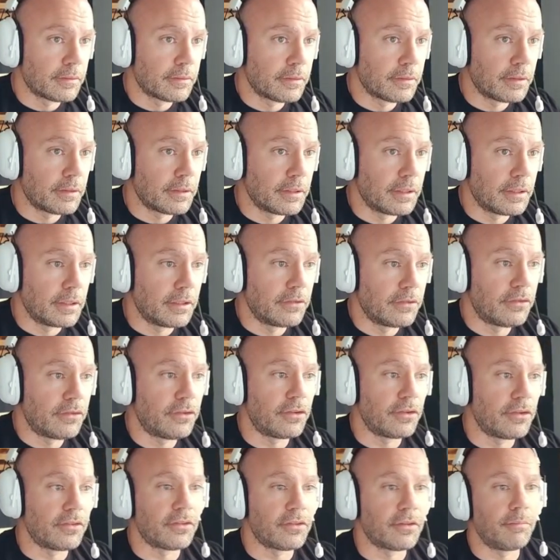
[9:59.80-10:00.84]
and this is
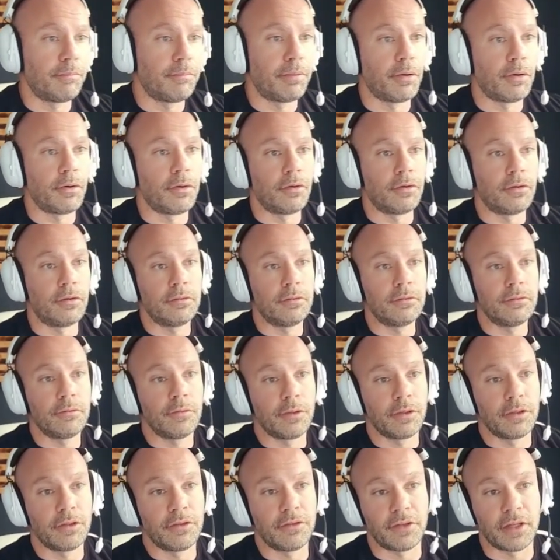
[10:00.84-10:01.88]
just a pull
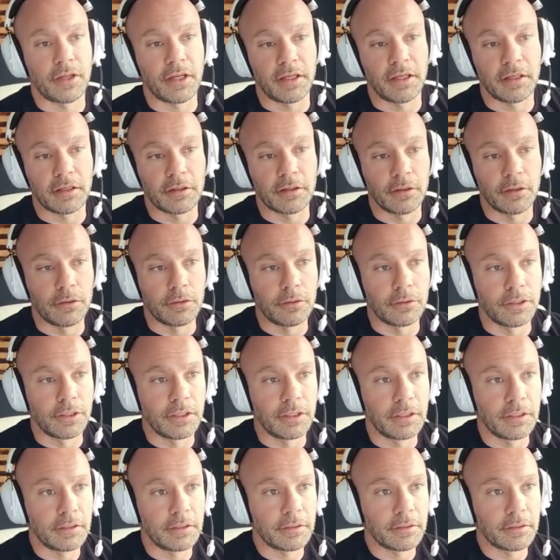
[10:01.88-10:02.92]
with a static hold in it.